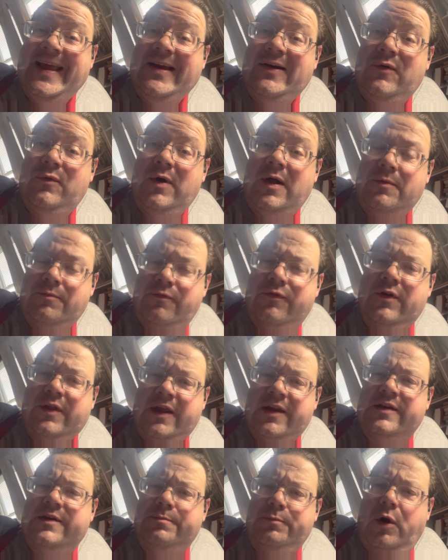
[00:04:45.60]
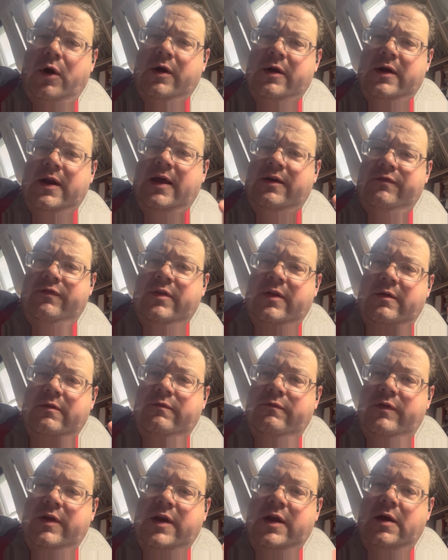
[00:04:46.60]
Well, for this part, not for the
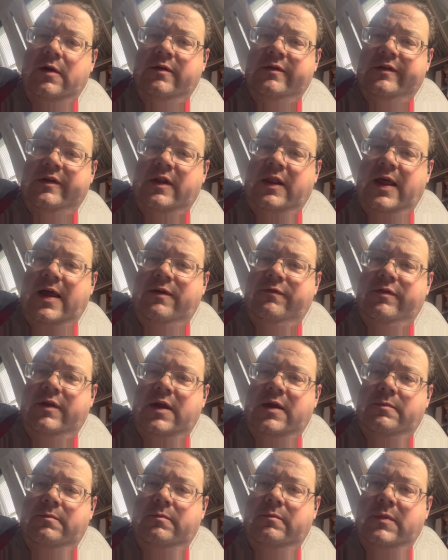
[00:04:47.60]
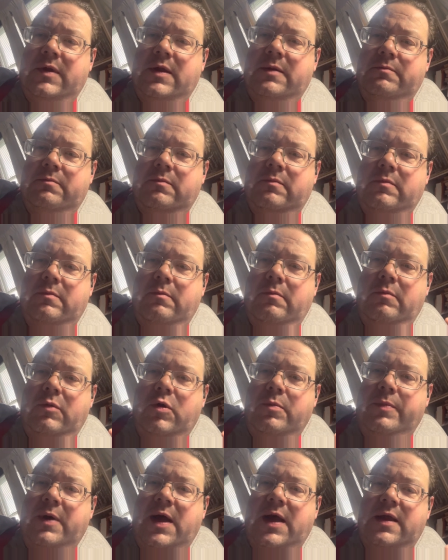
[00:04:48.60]
video. I still have the
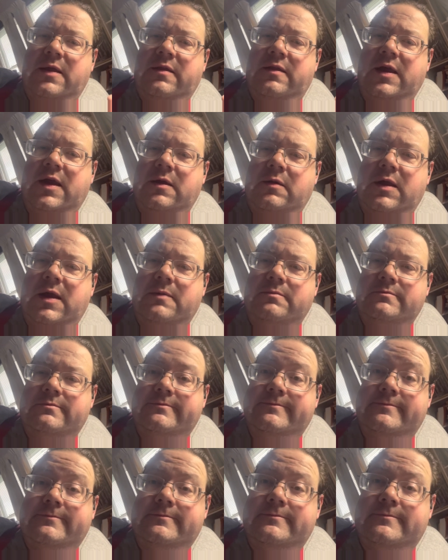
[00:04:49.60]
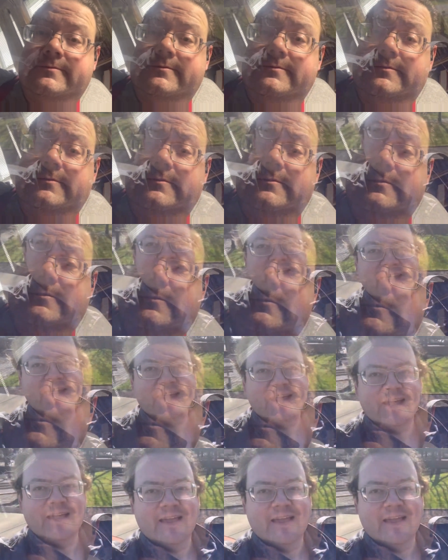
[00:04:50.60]
goodbye thing. Yeah.